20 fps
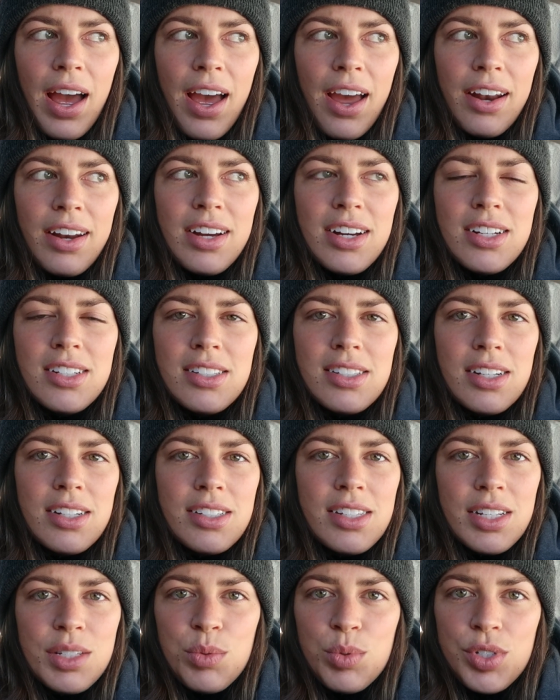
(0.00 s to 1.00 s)
And
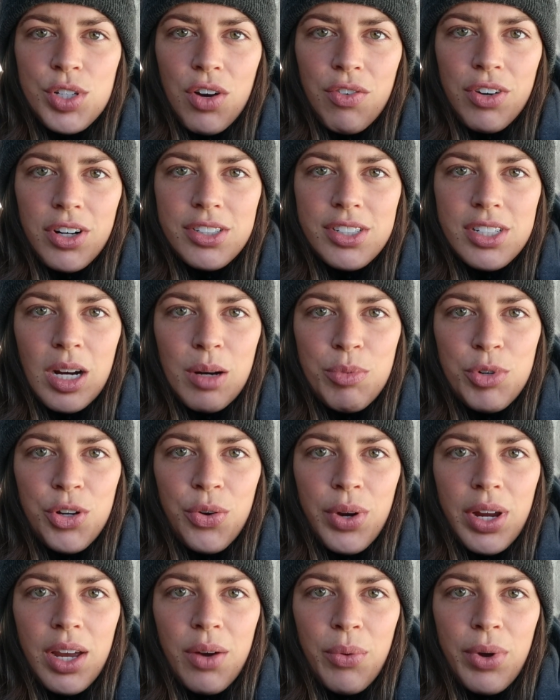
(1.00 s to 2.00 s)
since this was our first time
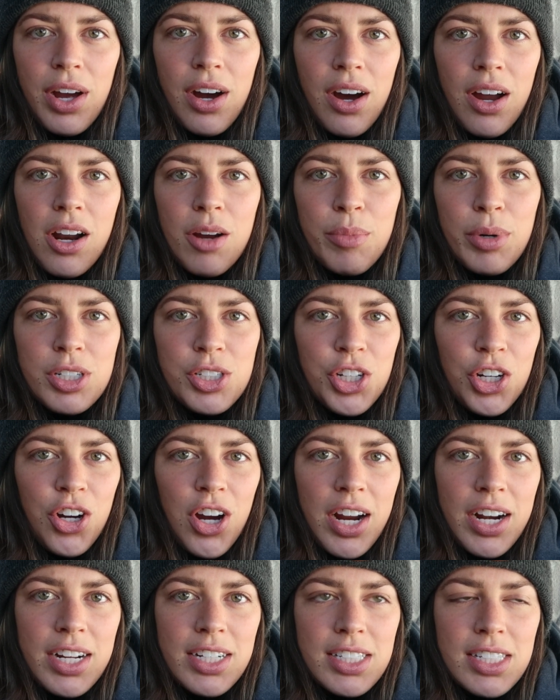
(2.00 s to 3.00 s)
doing it, we got a bunch of
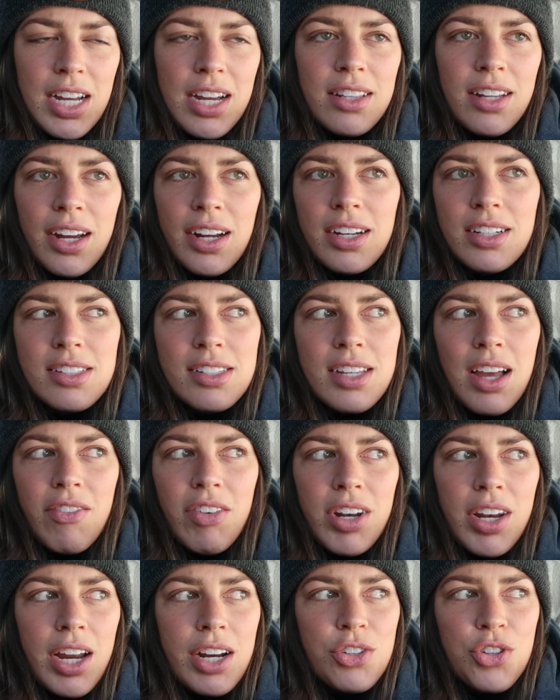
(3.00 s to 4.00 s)
credits and like a
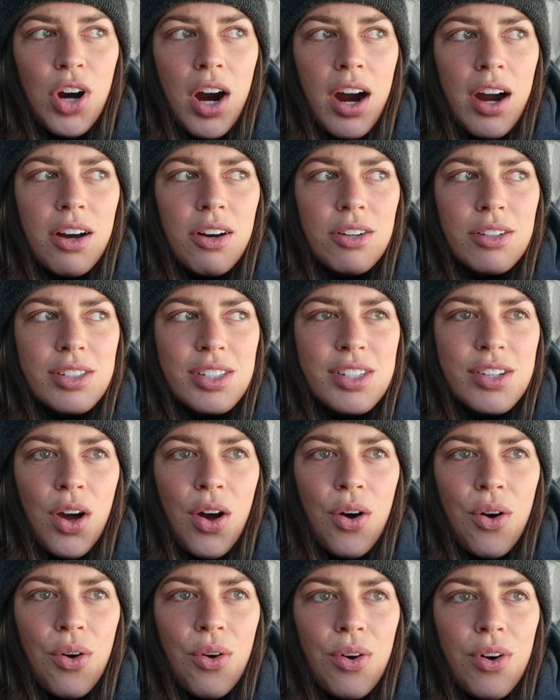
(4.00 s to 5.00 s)
7-day trial.
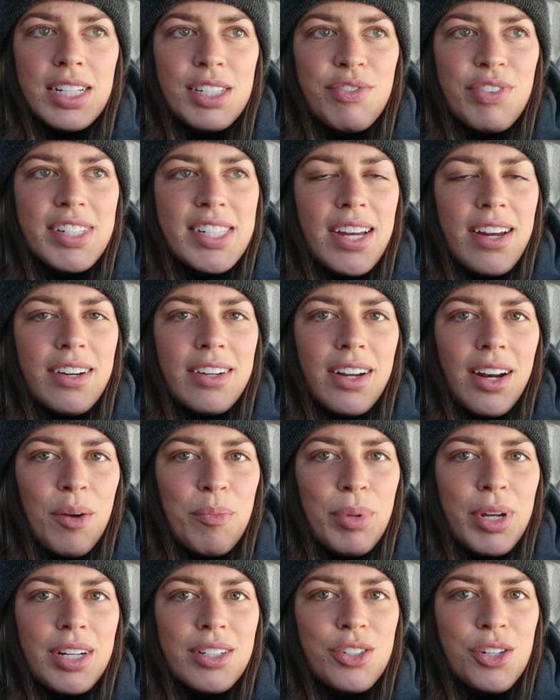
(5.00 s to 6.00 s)
So this visit ended up
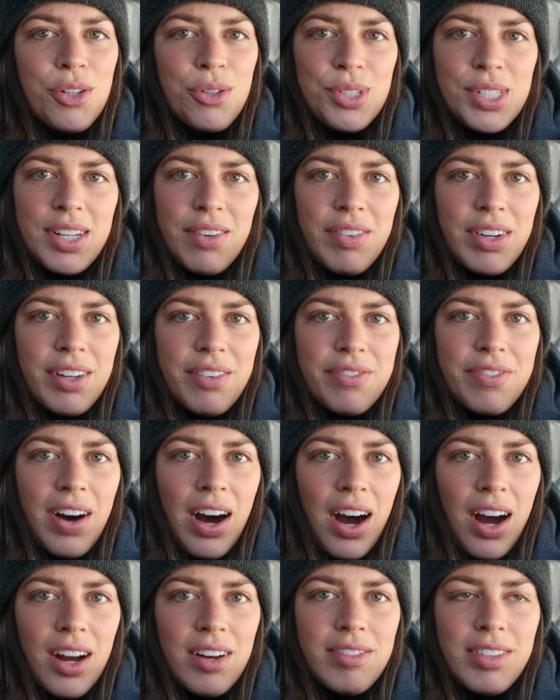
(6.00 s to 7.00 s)
being
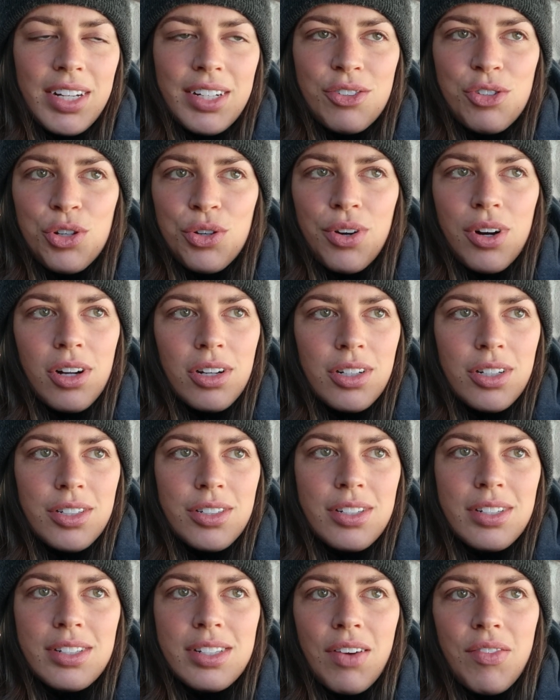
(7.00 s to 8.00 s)
$2.75, like
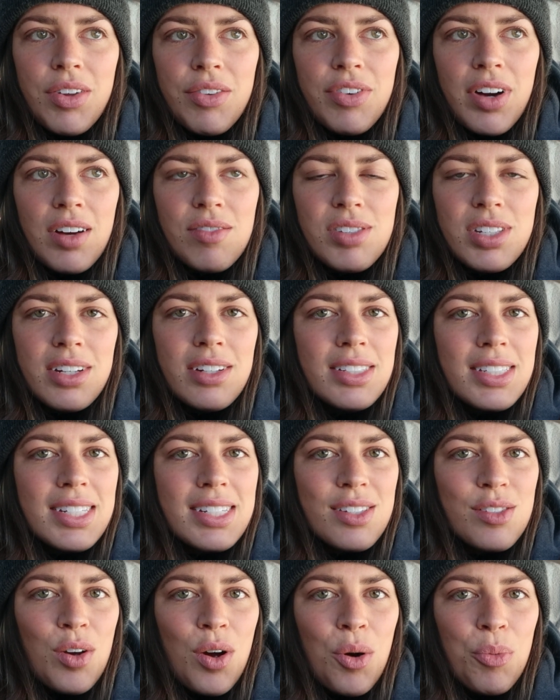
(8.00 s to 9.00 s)
$2.75.
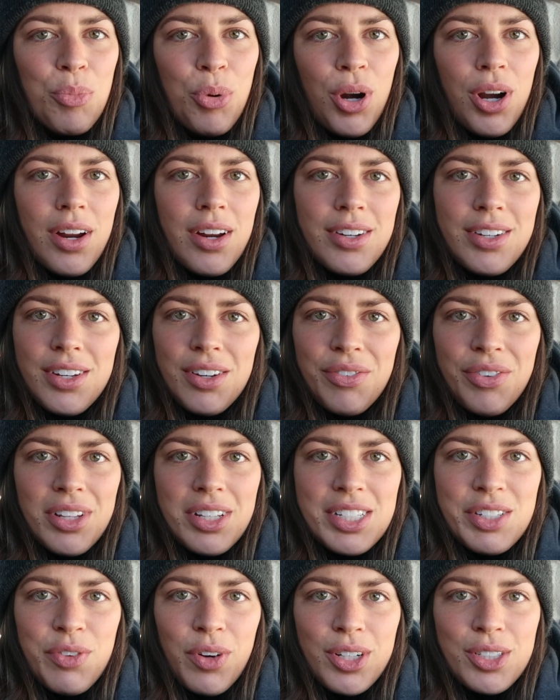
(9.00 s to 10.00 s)
So pretty good deal for
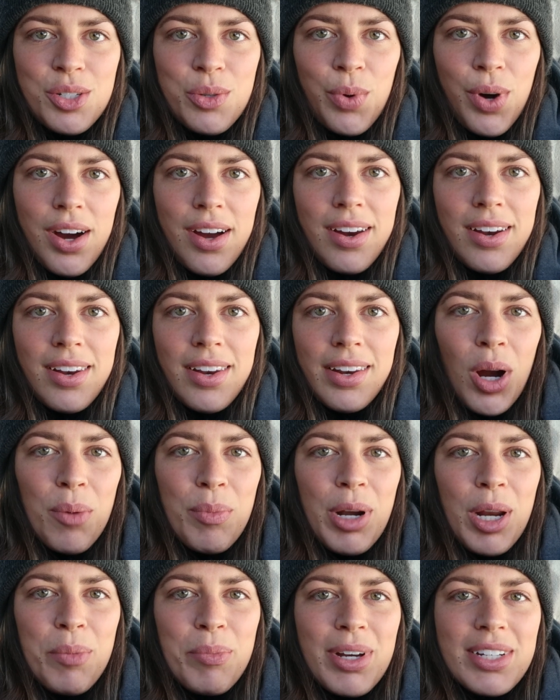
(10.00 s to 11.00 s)
this first one. We are
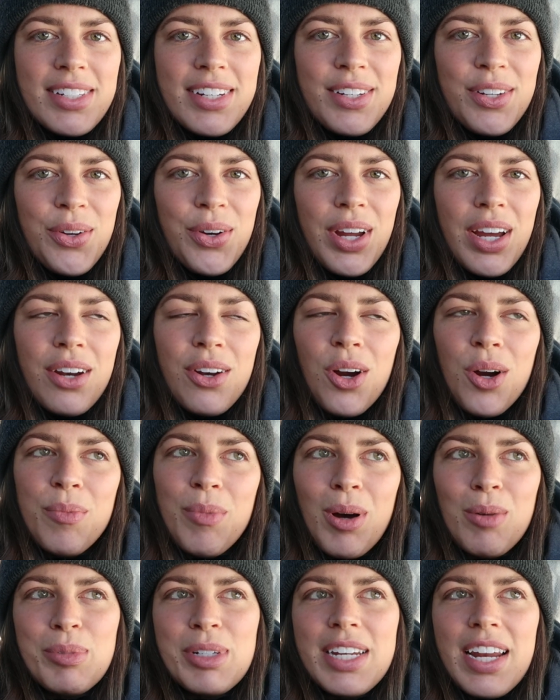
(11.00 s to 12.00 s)
meeting Bestie Luna and her
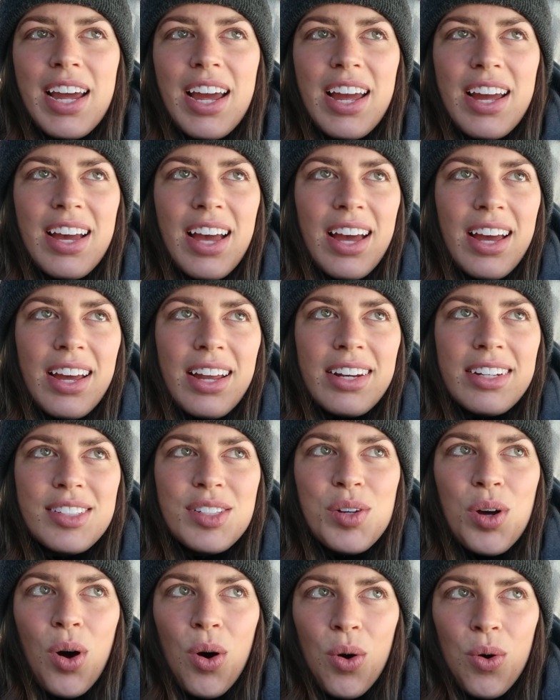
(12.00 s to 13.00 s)
mom today, and
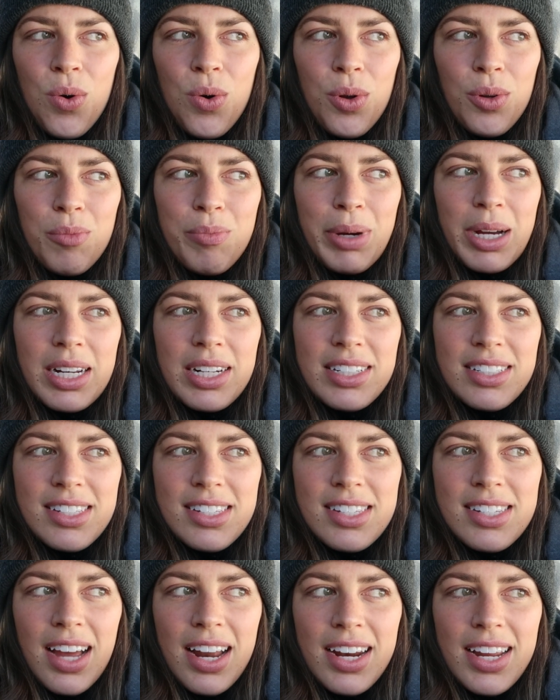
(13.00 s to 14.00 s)
it's cold, but it's
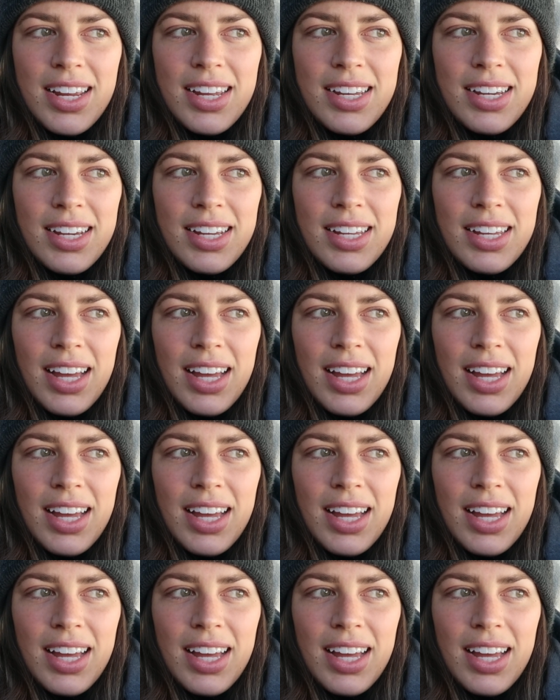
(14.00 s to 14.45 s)
sunny.